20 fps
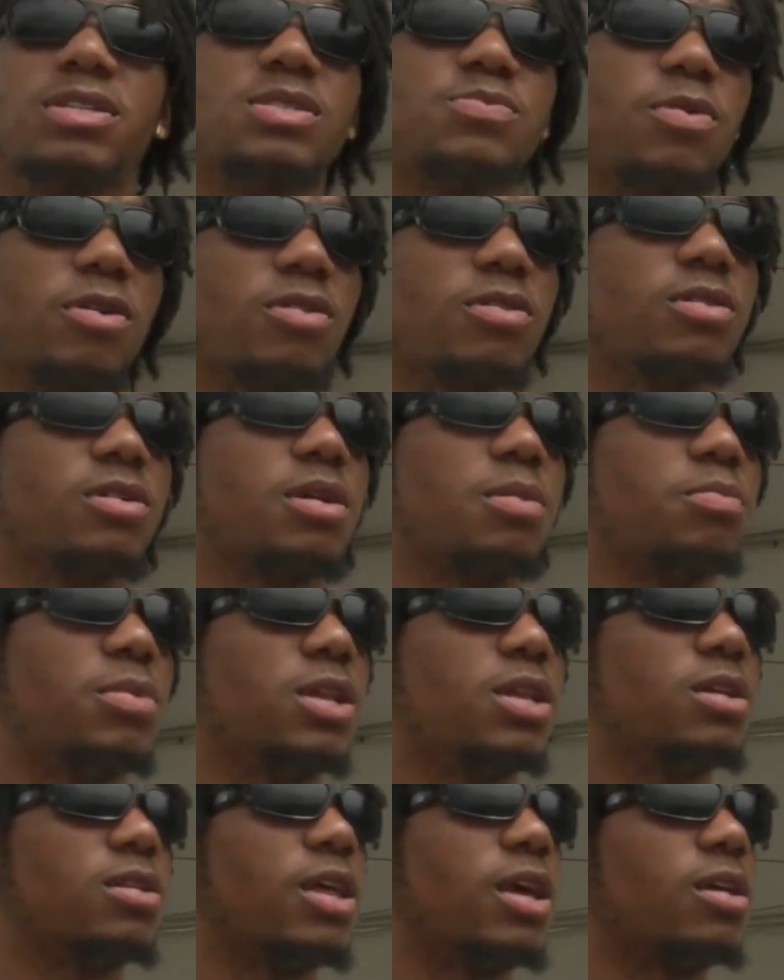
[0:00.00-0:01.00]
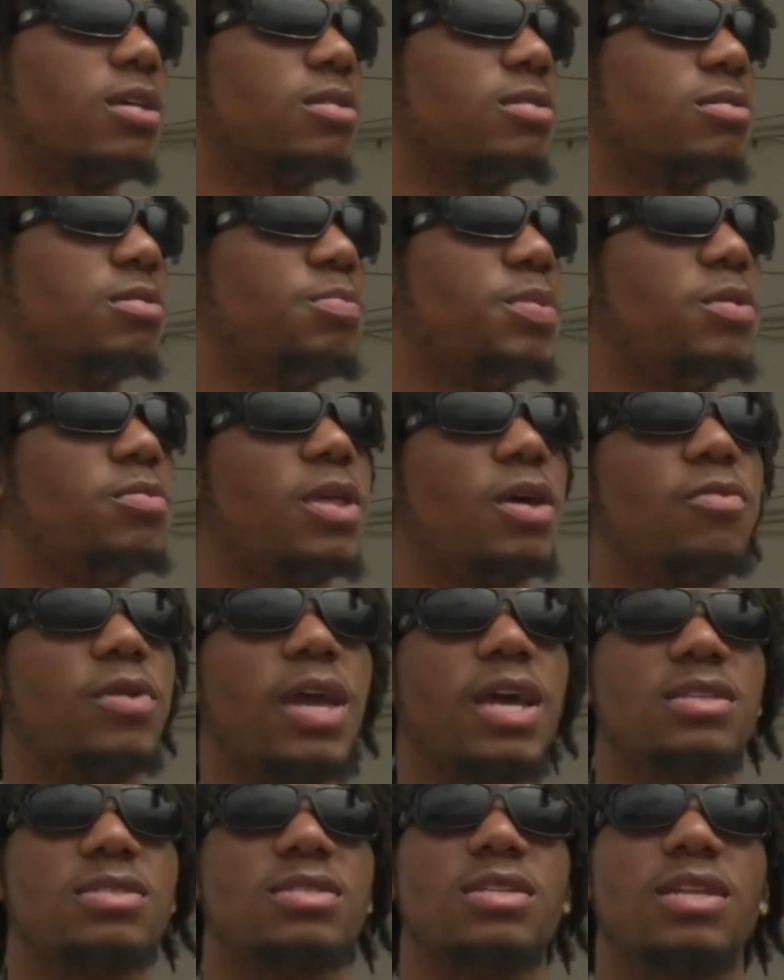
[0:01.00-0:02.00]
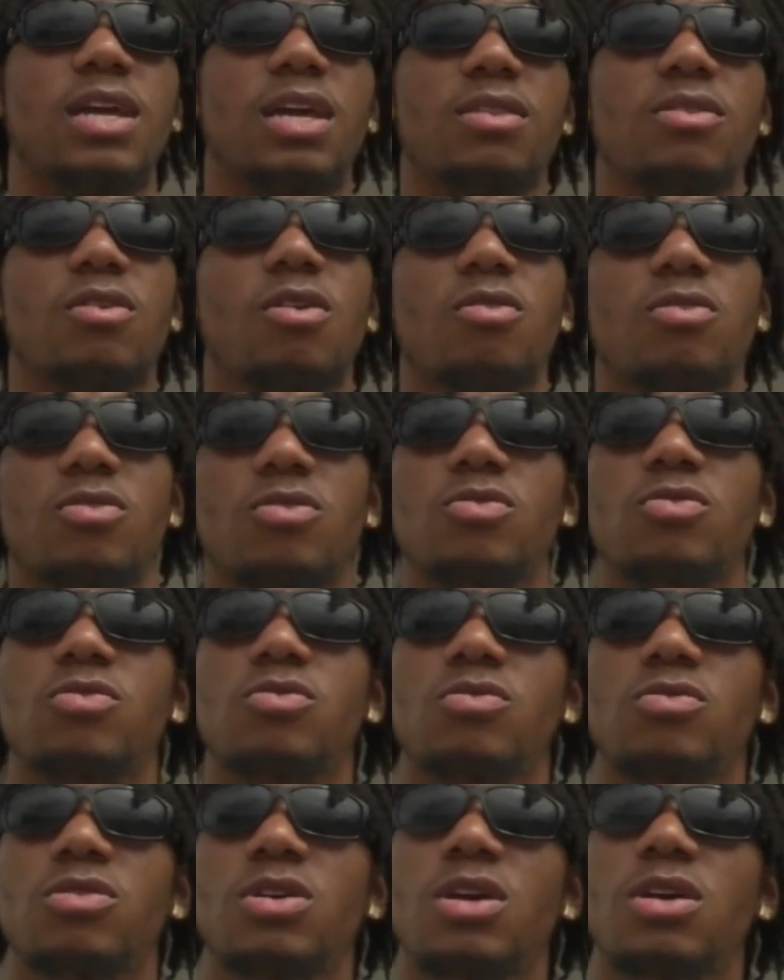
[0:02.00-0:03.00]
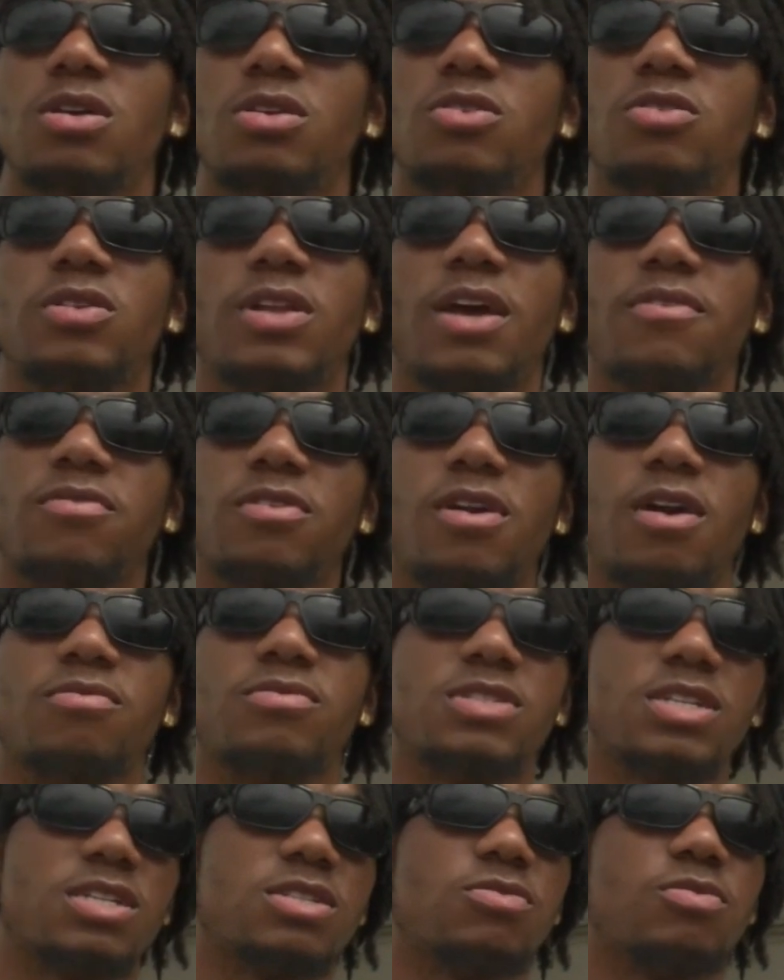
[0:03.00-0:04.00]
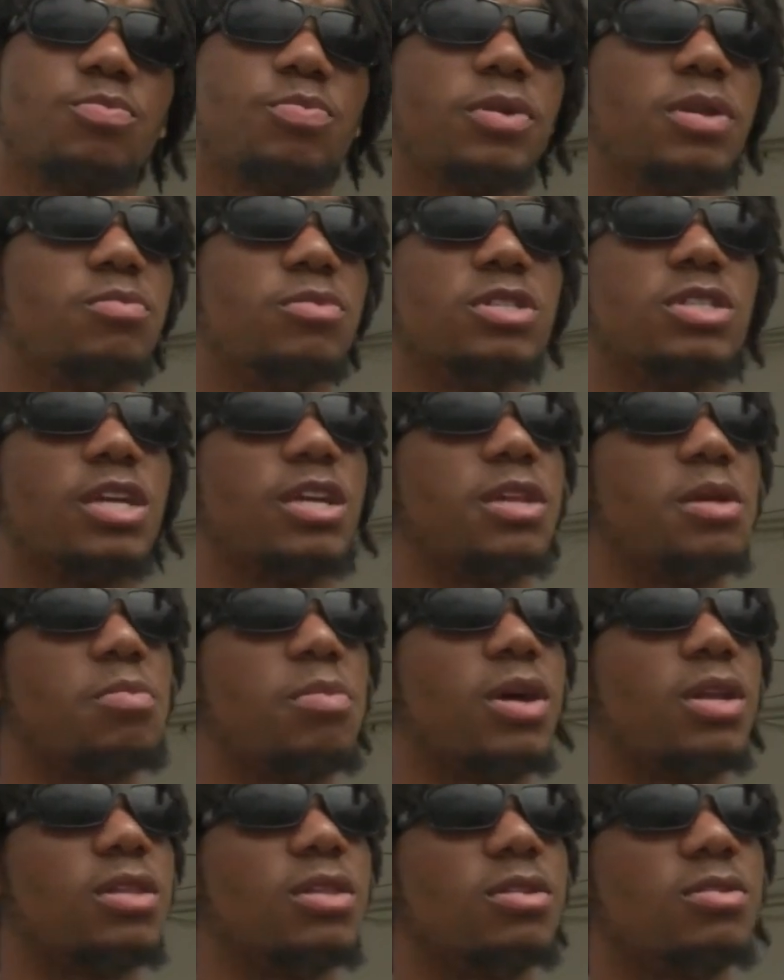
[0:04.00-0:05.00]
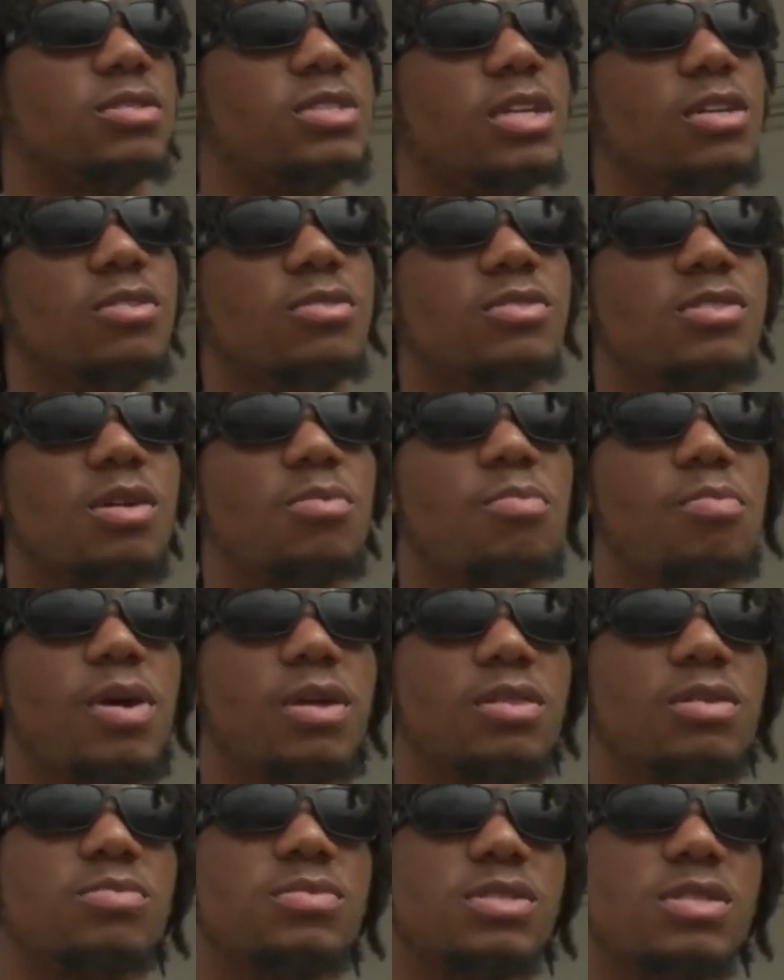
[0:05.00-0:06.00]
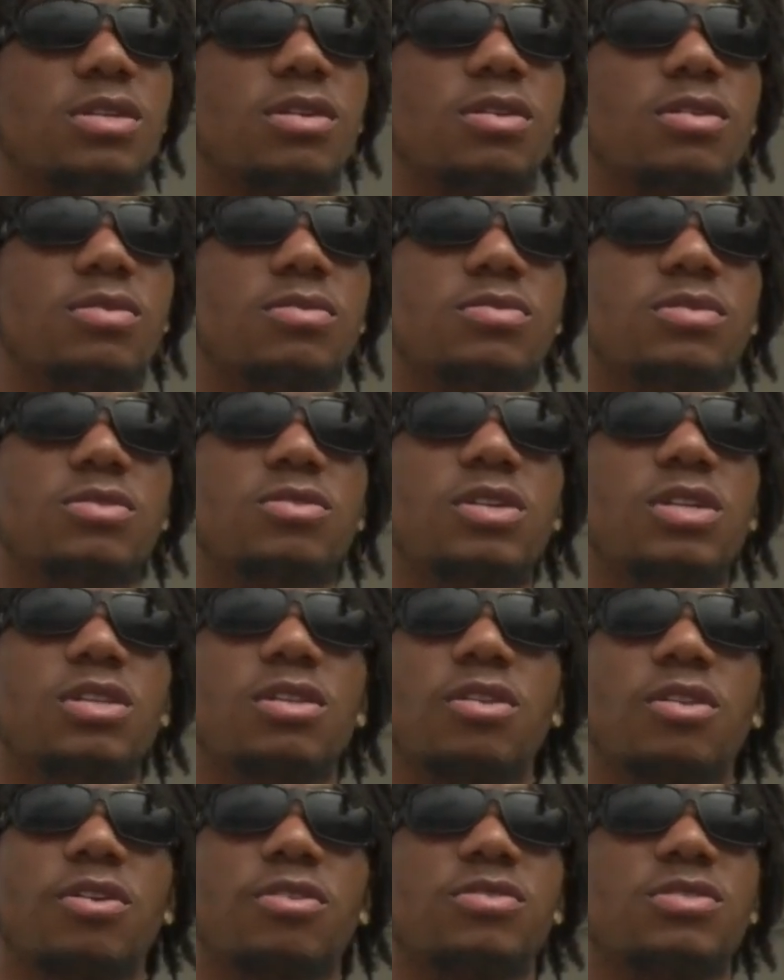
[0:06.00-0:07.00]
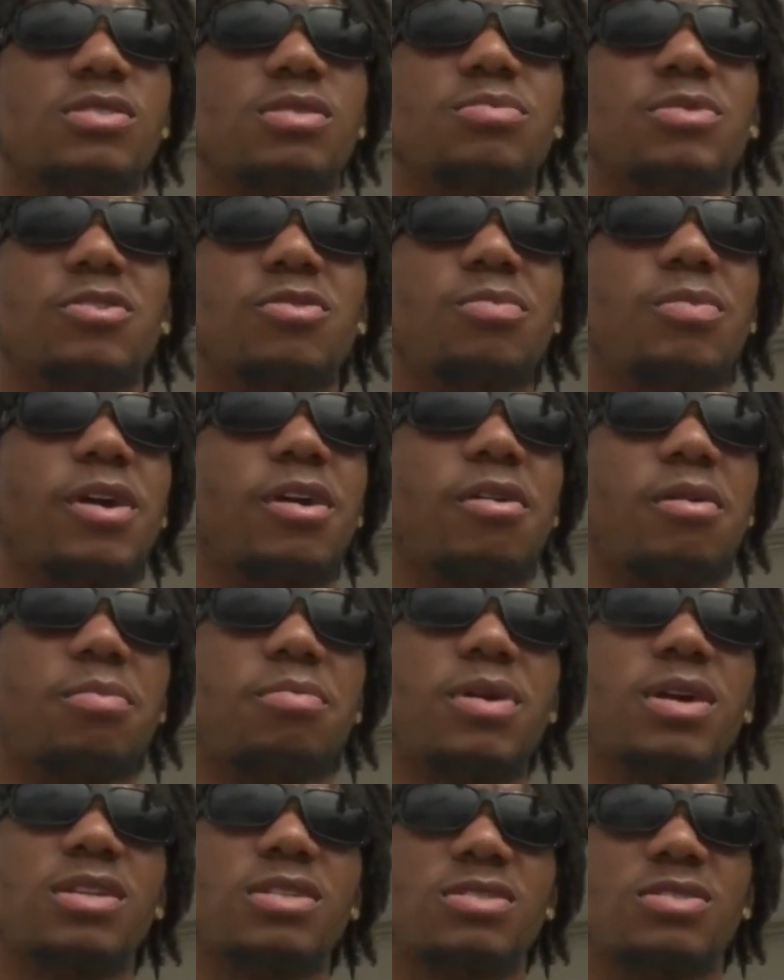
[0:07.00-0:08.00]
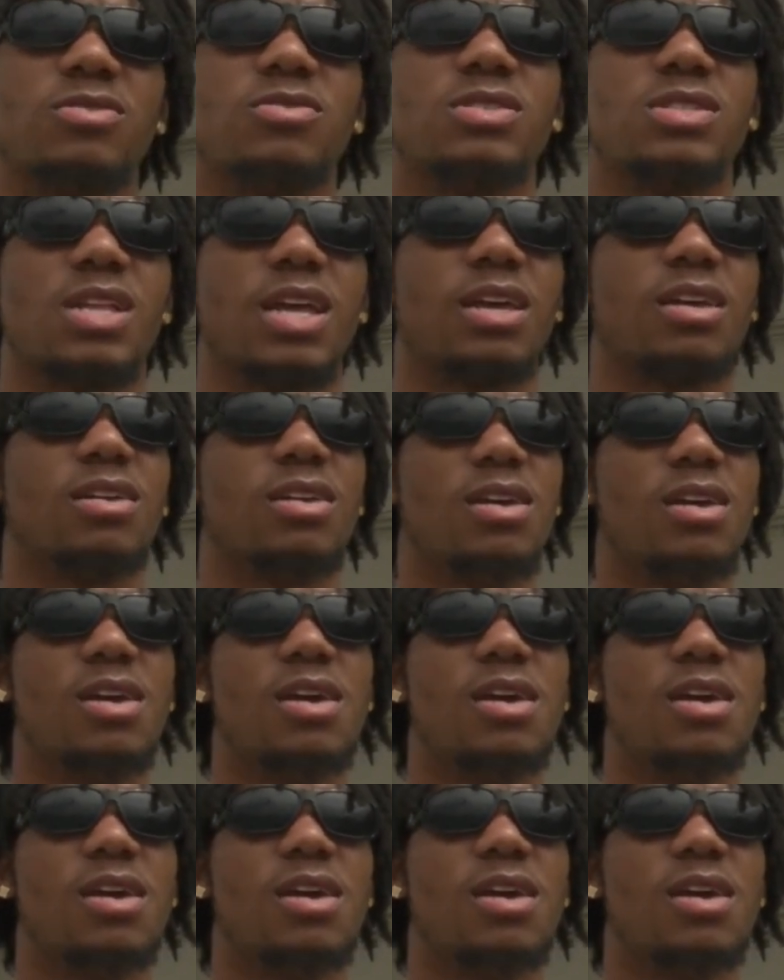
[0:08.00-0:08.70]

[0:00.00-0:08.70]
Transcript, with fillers: that's part of the committee and like people that we had today, they're all cool. You can have a conversation with pretty much anybody. They'll tell you something about themselves. You get to learn something new about everybody. So it's like